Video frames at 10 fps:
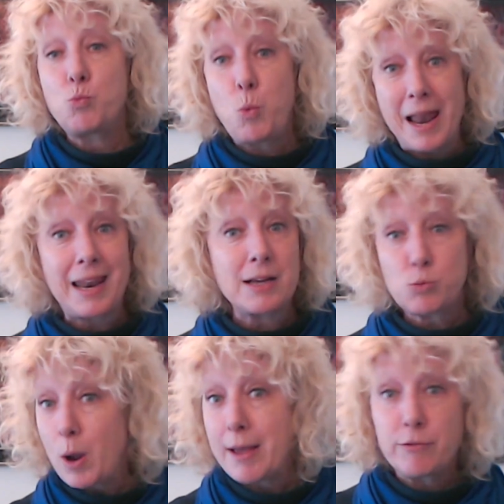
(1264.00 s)
well as
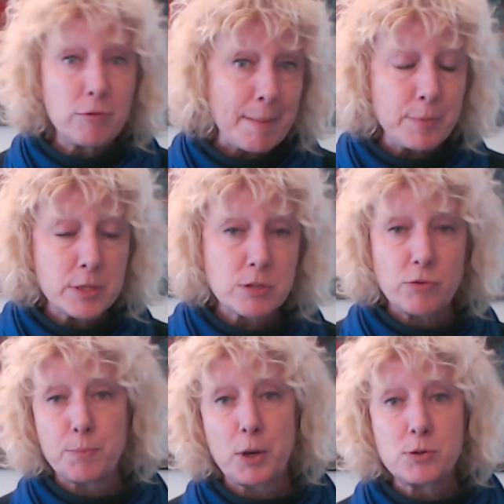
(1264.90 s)
whatever remnants of
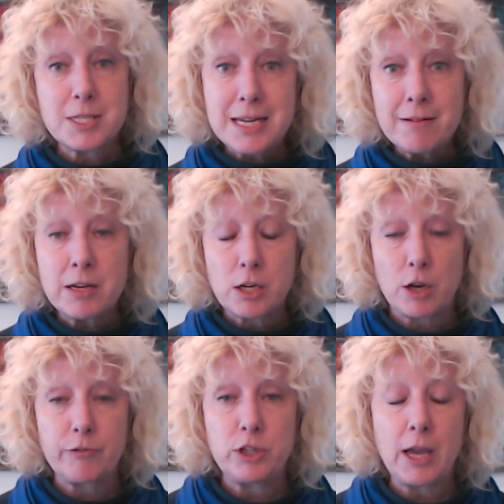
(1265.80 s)
the posterior
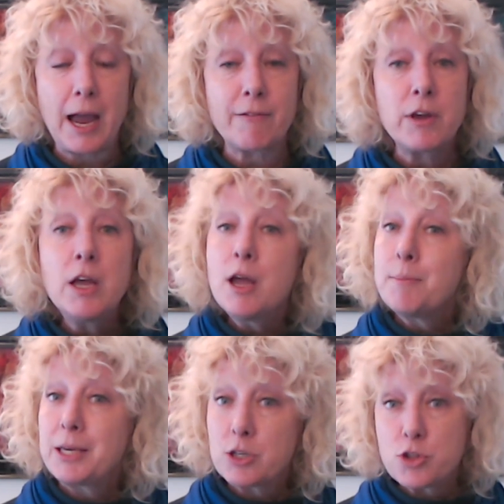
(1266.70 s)
cuff you have,
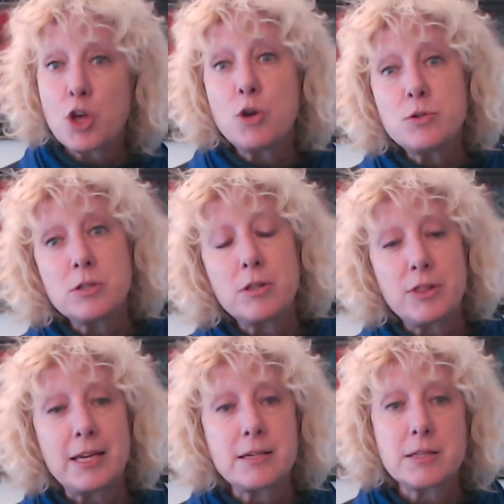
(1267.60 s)
because those are the
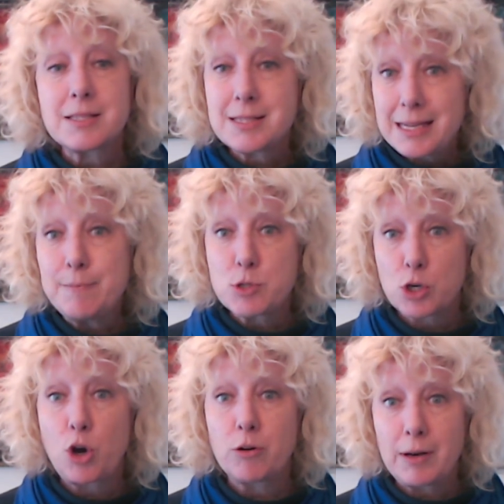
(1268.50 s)
things that seem to
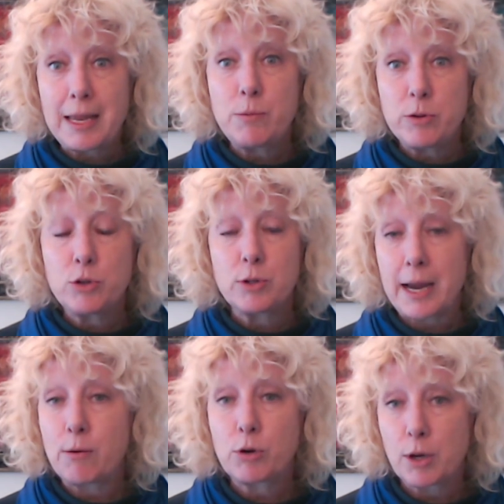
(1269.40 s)
correlate with good
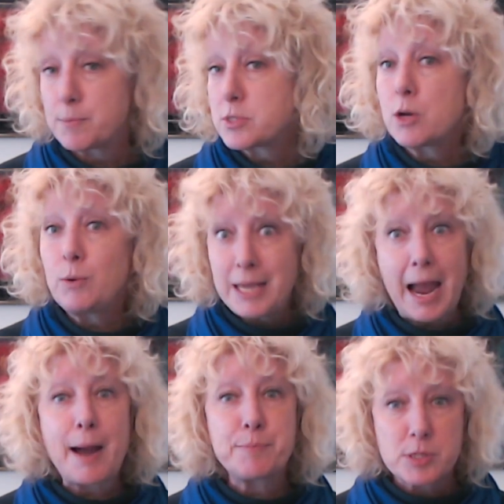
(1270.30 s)
outcomes. So yeah,
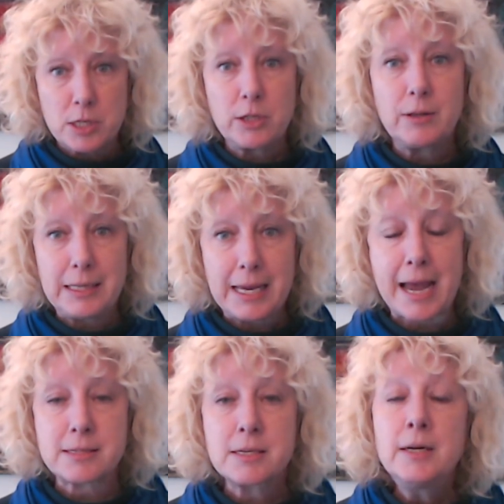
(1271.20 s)
absolutely
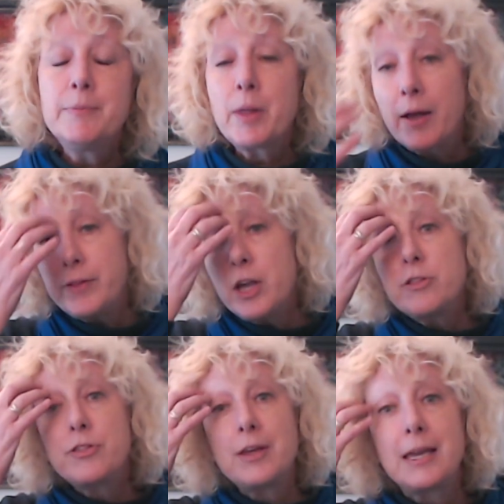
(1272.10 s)
yes. And the
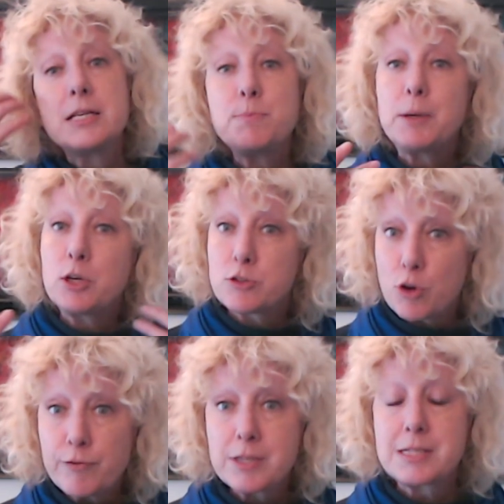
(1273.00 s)
other thing is, because
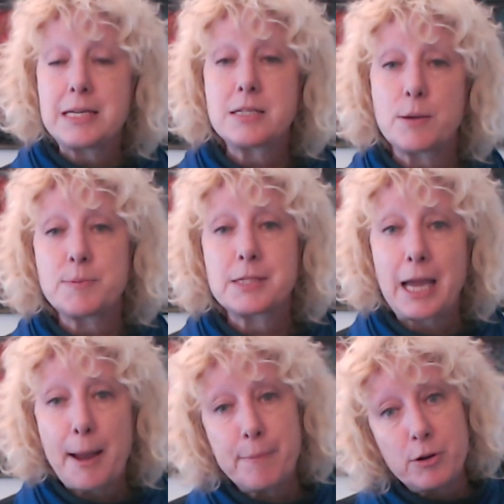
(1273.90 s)
obviously
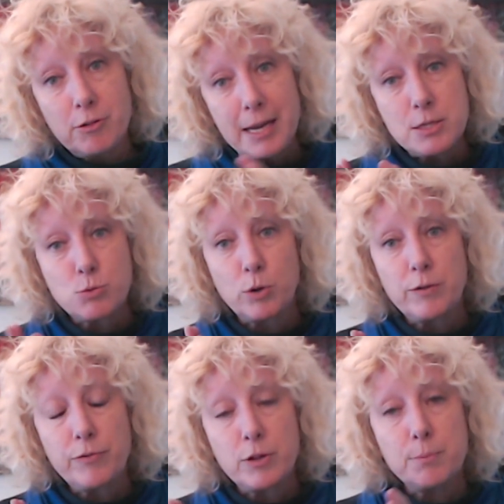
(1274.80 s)
subscap creates one
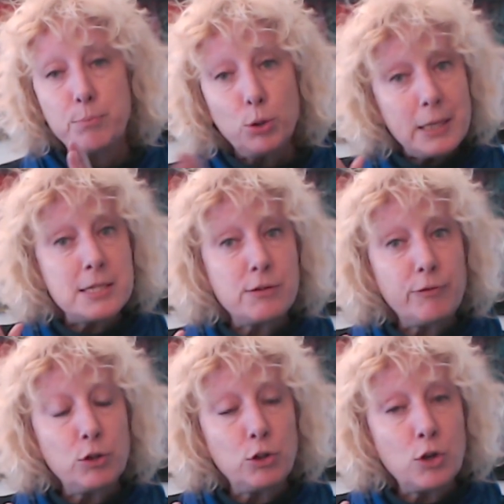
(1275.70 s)
of the pulleys
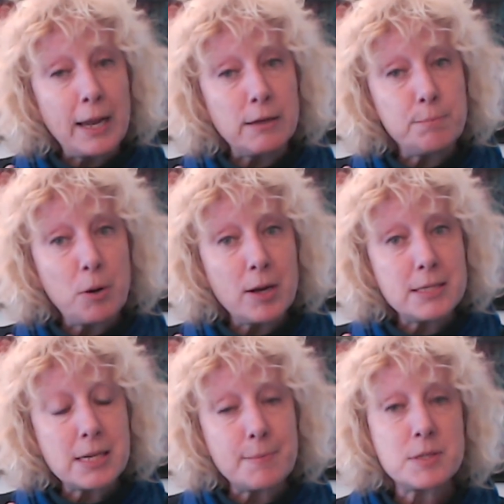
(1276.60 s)
for your long-headed
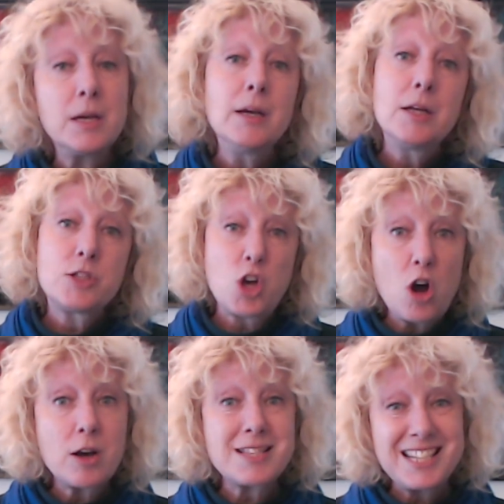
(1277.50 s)
biceps,
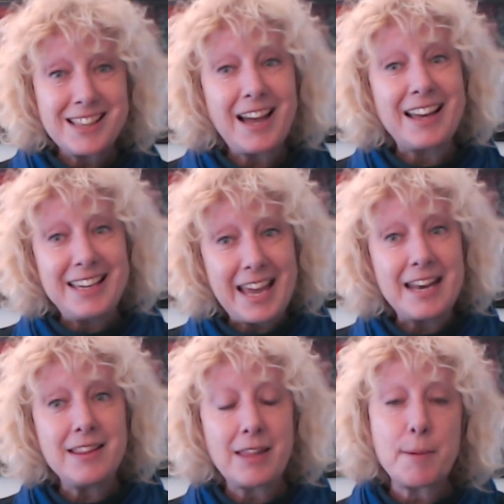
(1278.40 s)
targeting that
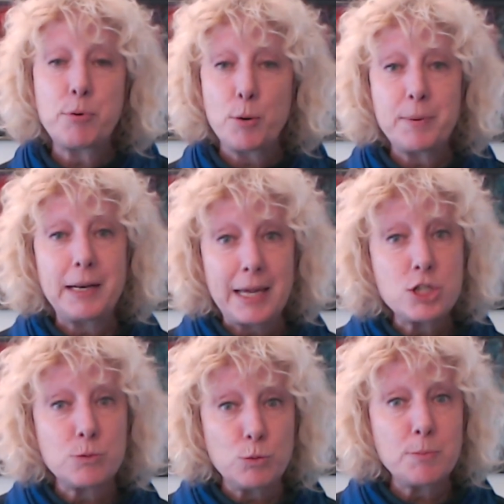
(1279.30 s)
again in that
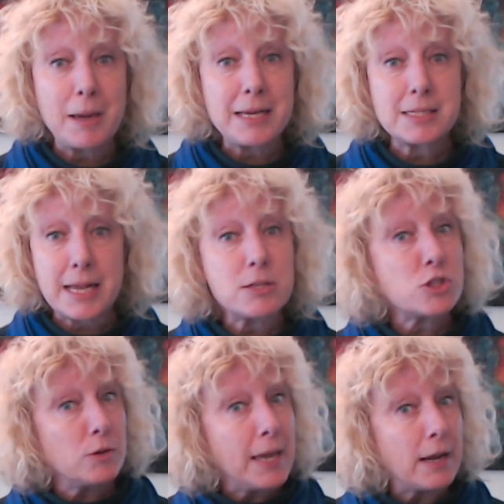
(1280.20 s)
population would make sense.
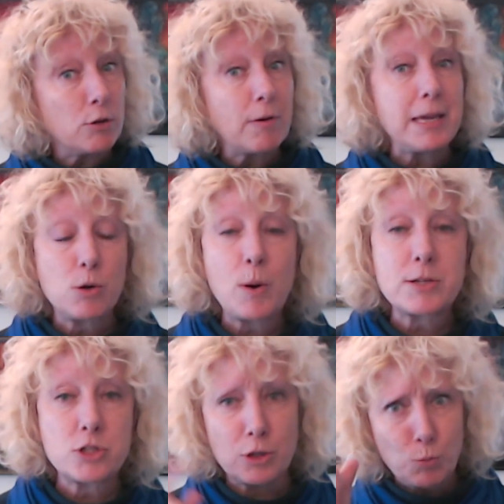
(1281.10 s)
So yeah, great
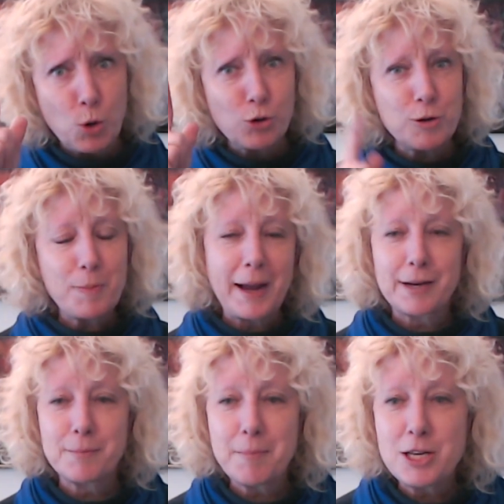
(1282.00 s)
question. And one group I
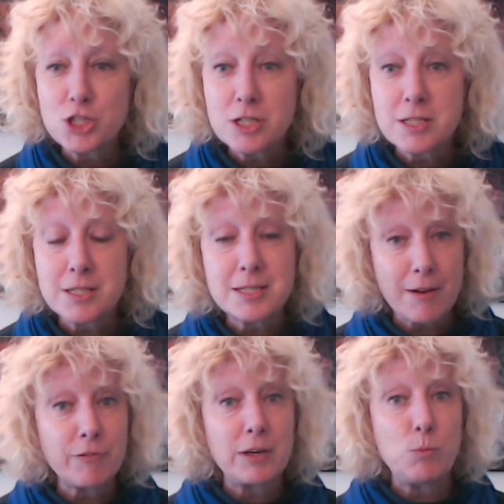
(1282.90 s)
hadn't mentioned, and
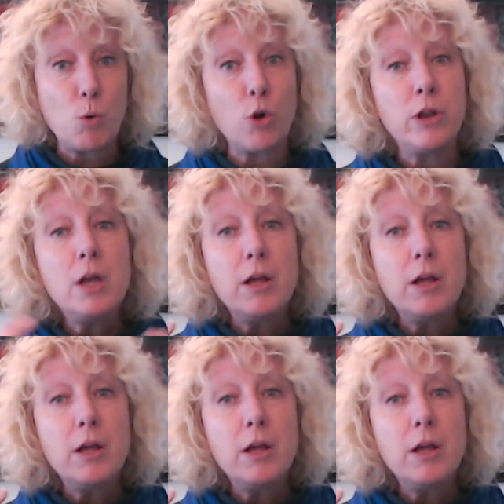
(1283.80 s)
definitely one